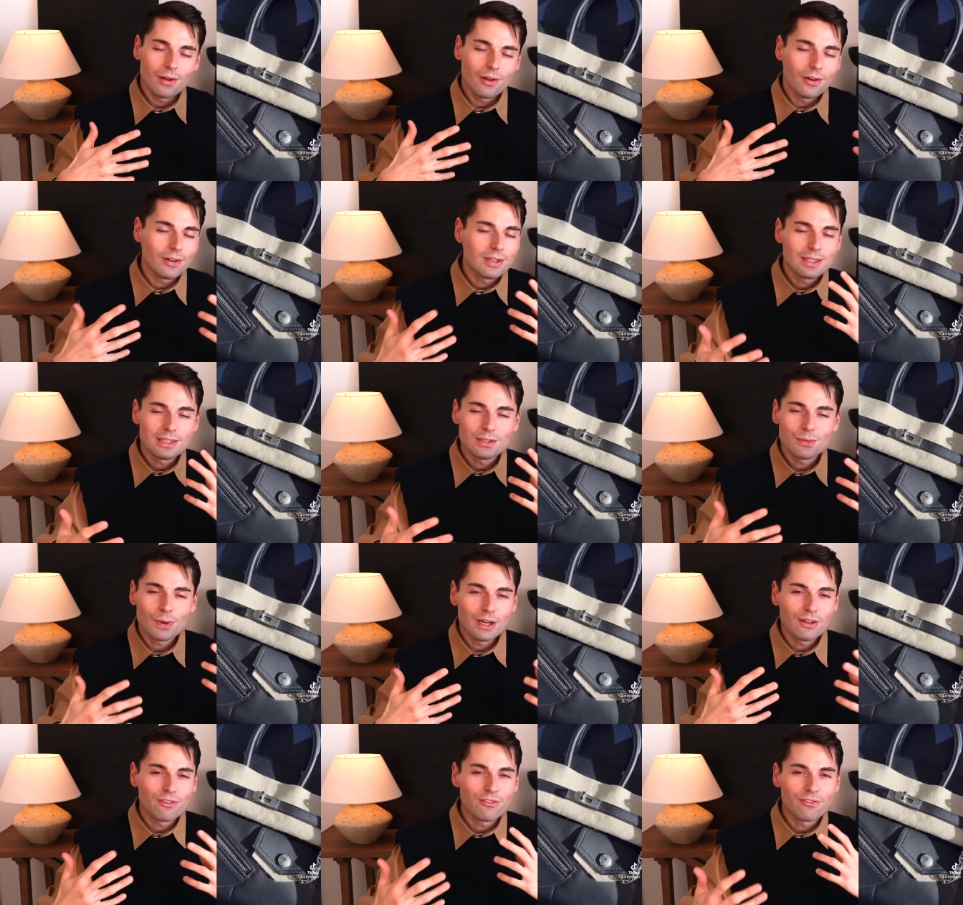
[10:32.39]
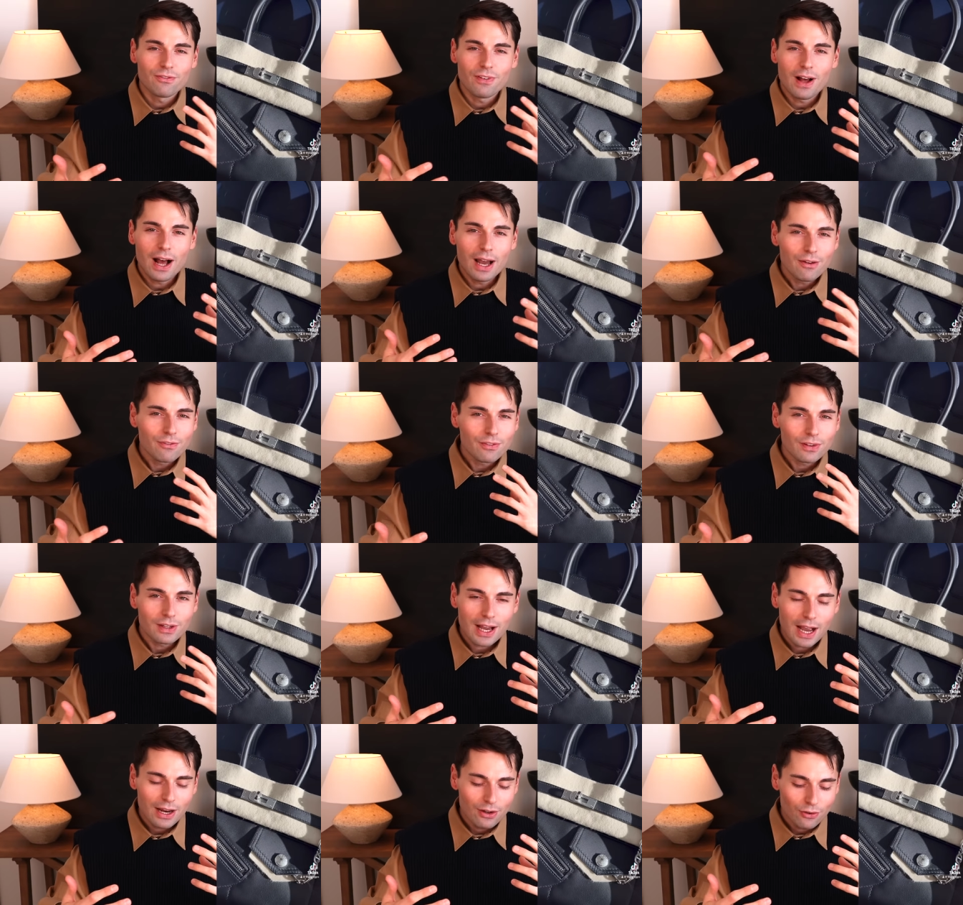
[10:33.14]
a
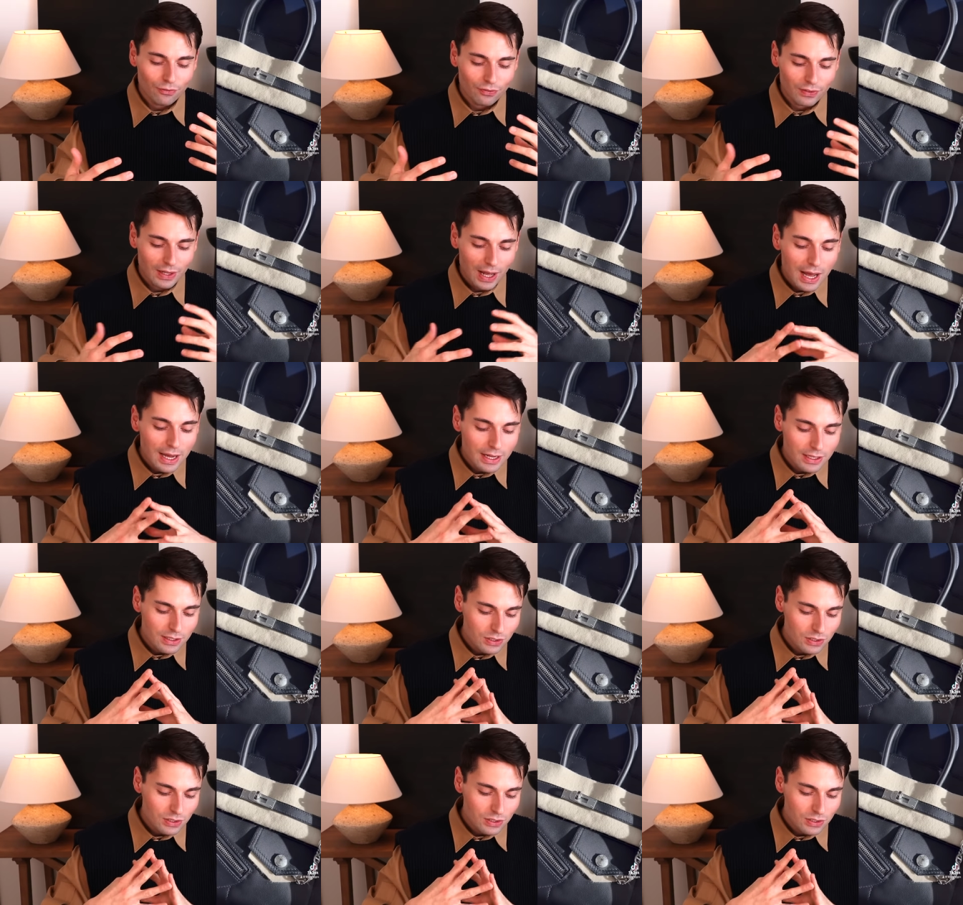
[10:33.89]
25 kind of guy.